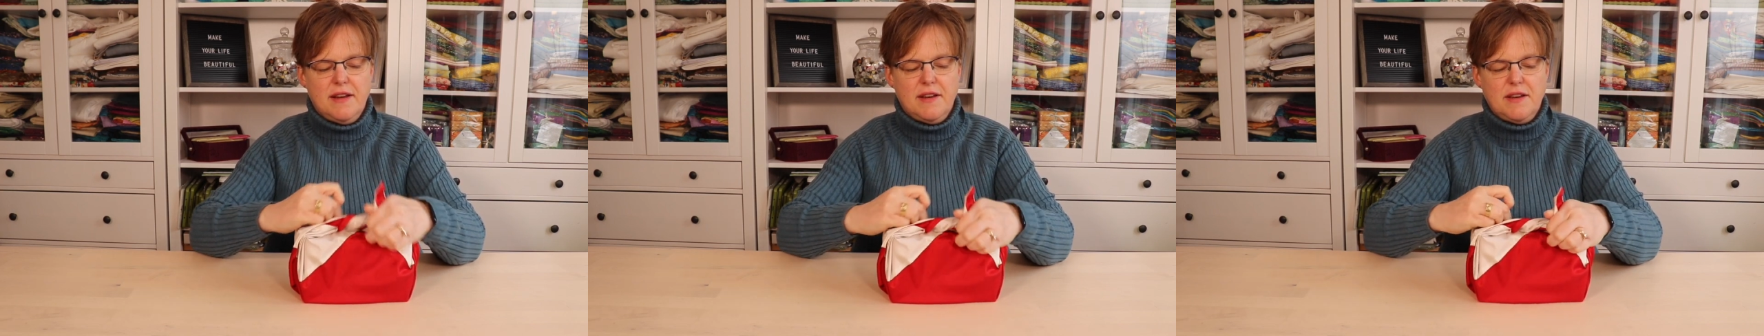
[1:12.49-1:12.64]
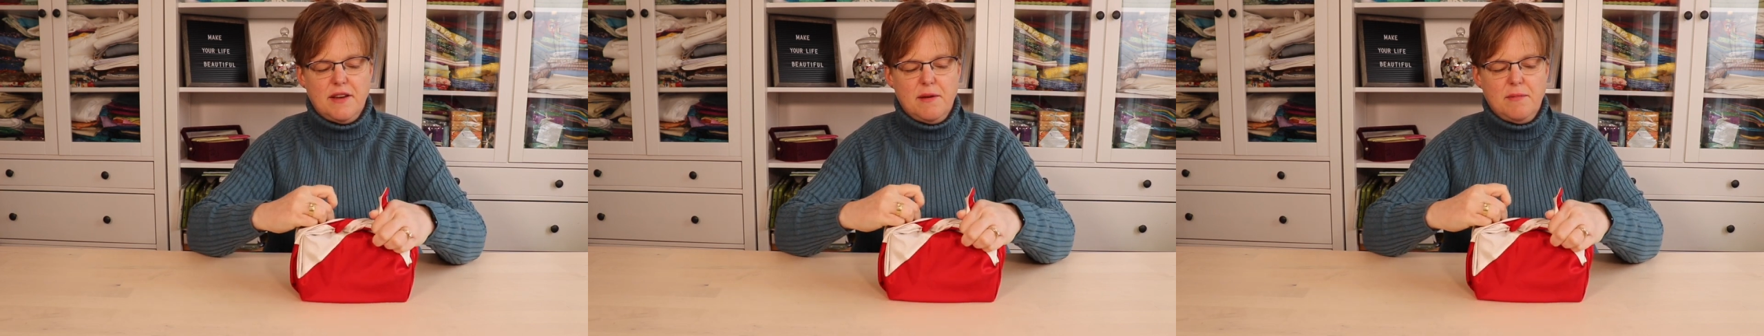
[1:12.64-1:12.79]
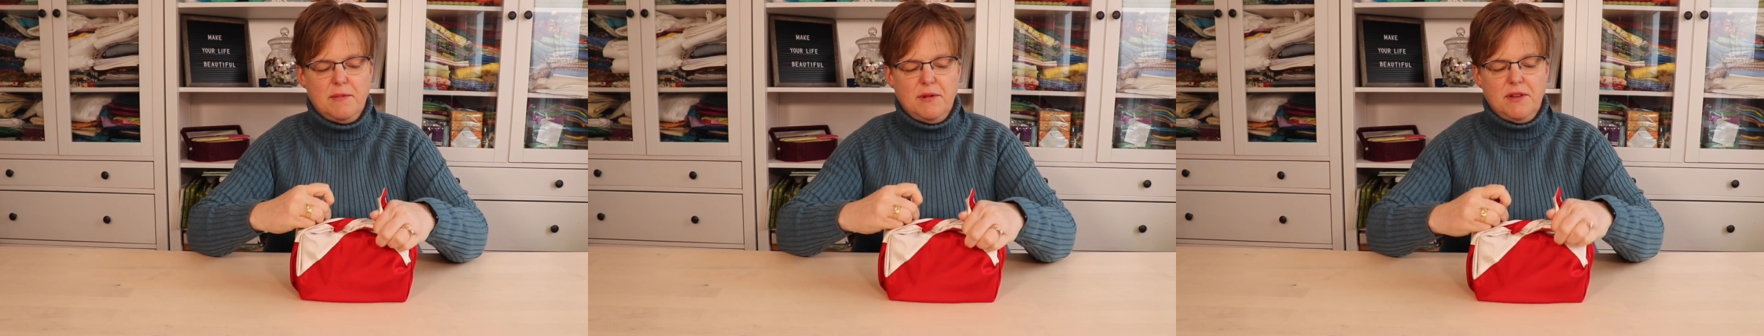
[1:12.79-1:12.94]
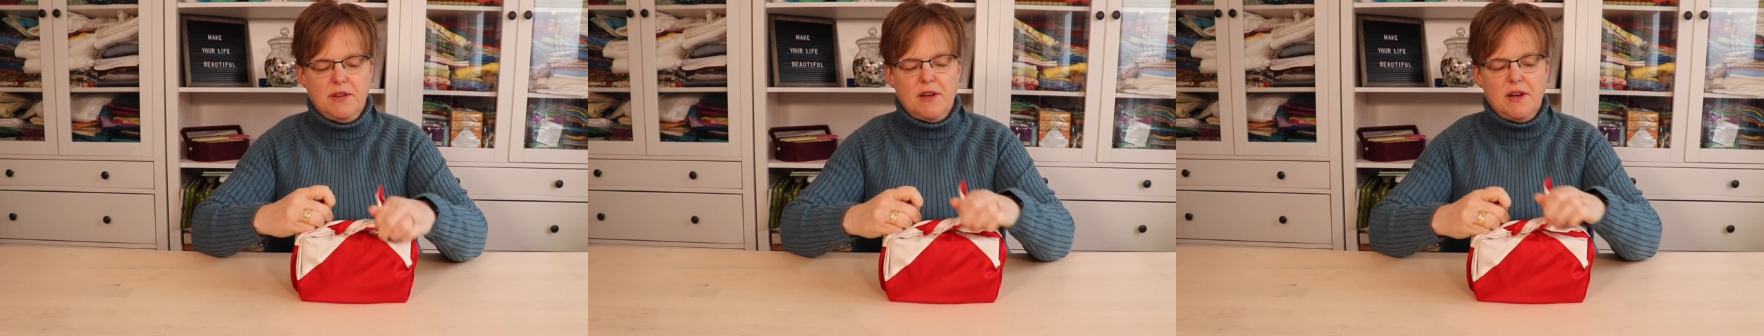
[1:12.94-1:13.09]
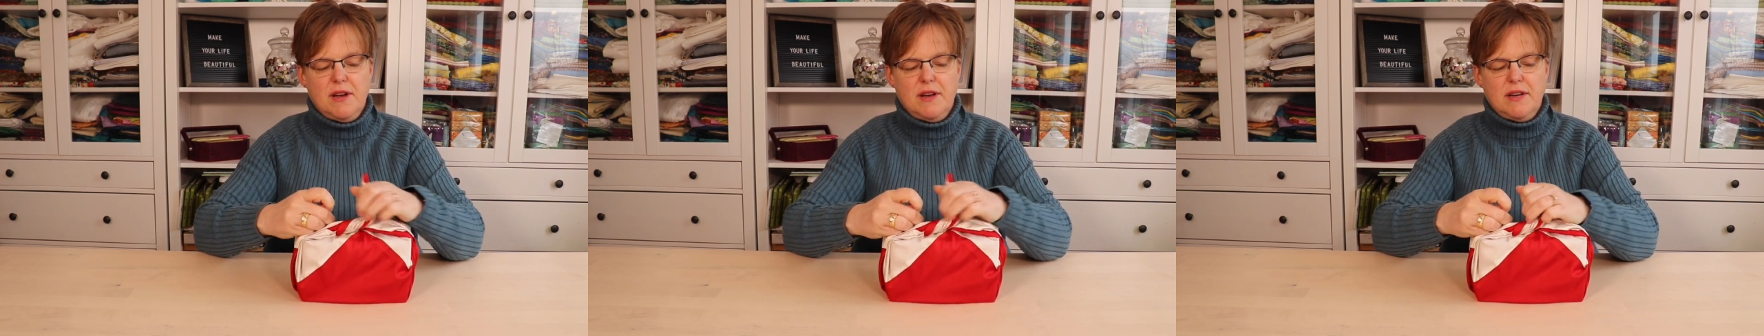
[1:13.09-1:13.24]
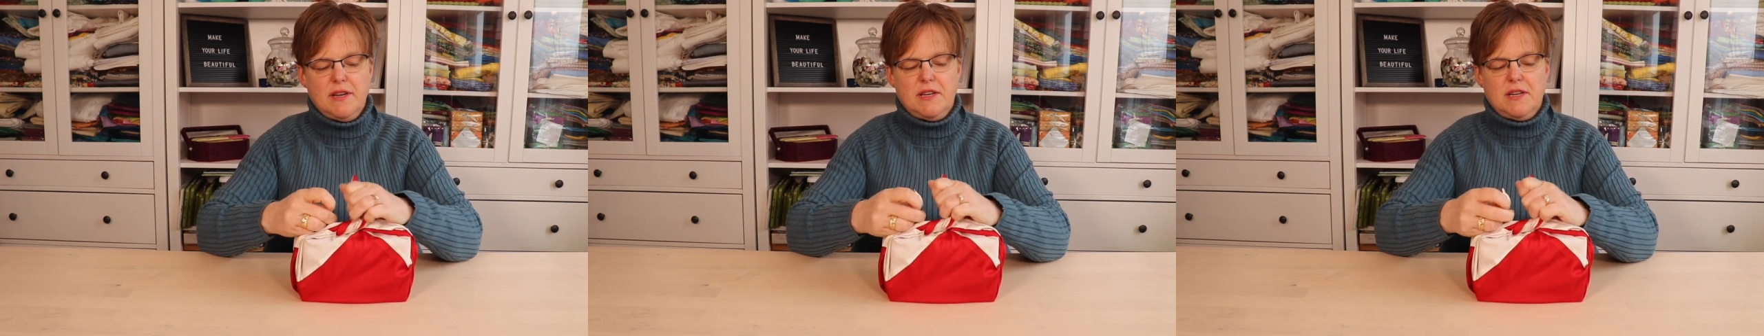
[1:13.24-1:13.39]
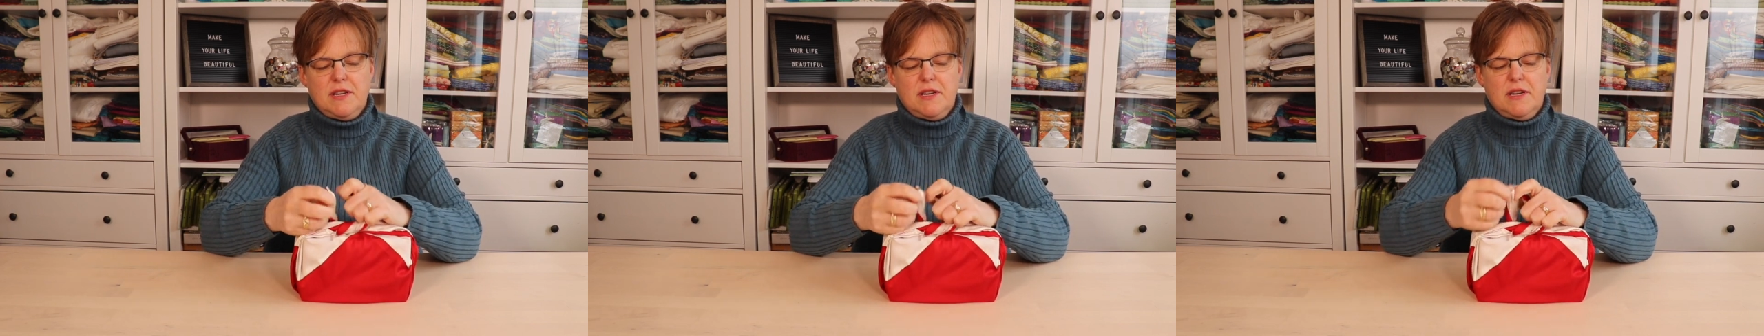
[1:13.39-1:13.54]
a double
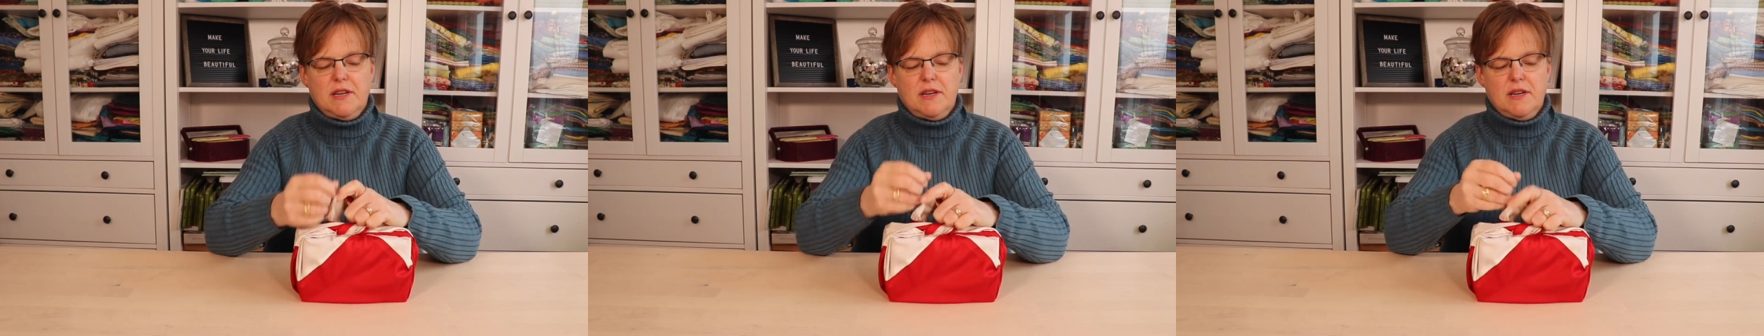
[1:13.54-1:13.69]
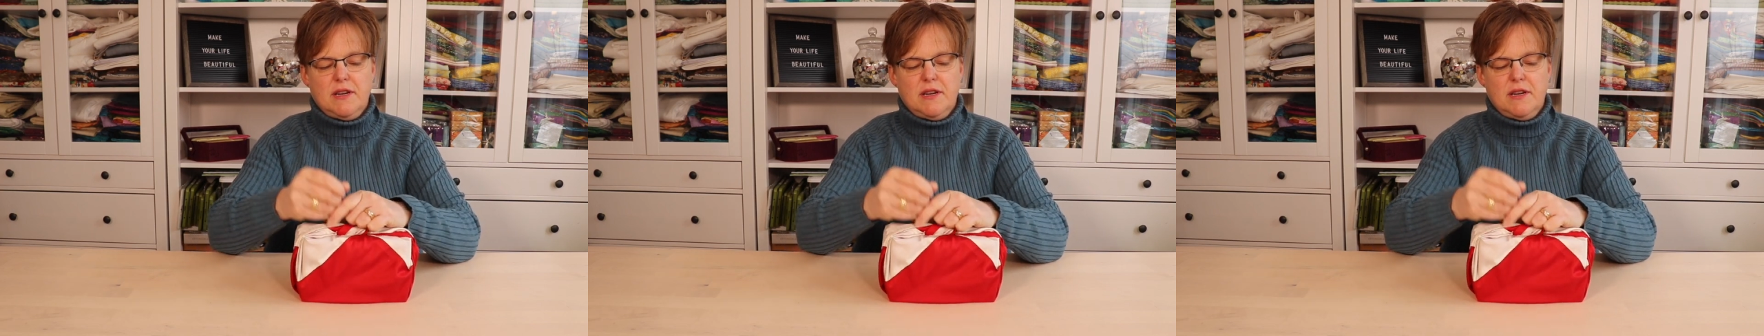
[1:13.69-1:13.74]
knot.